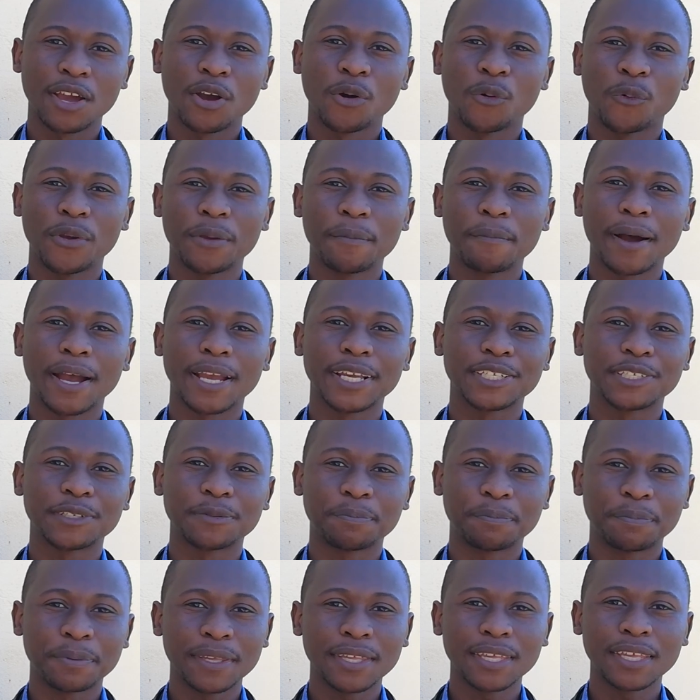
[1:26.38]
we might
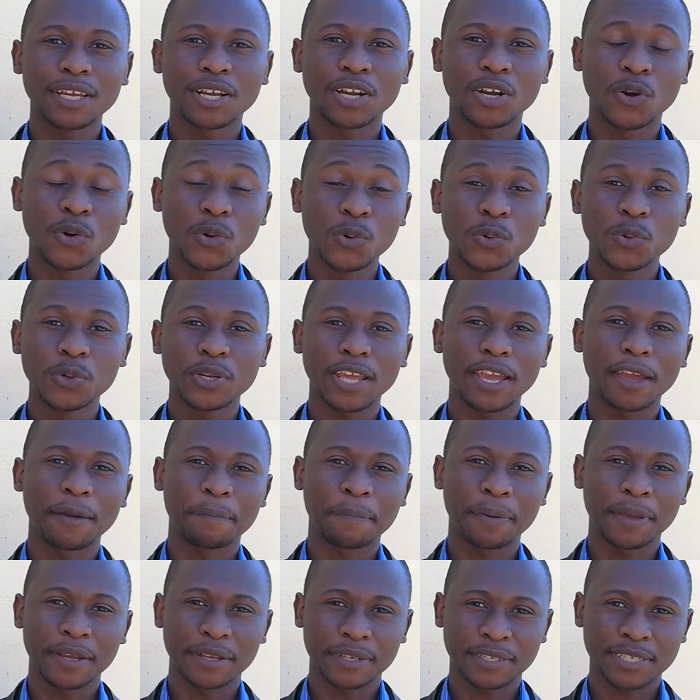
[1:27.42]
be good
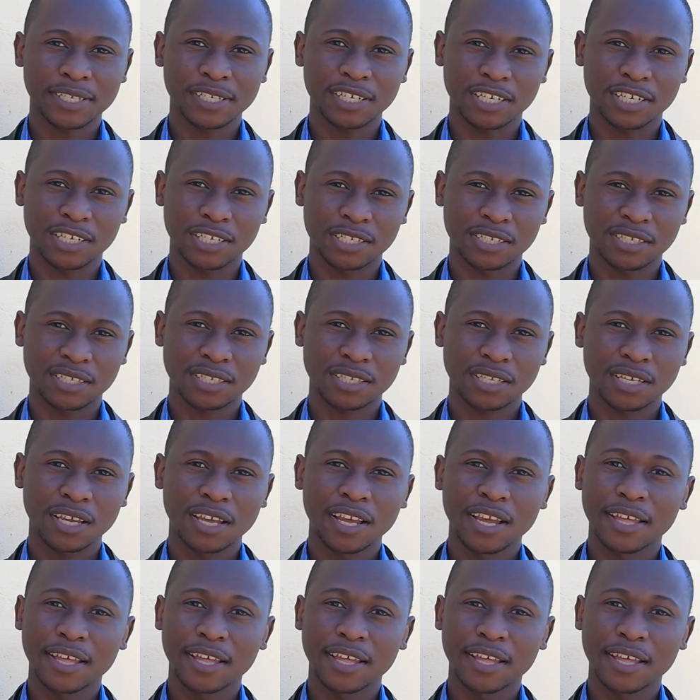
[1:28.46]
epistles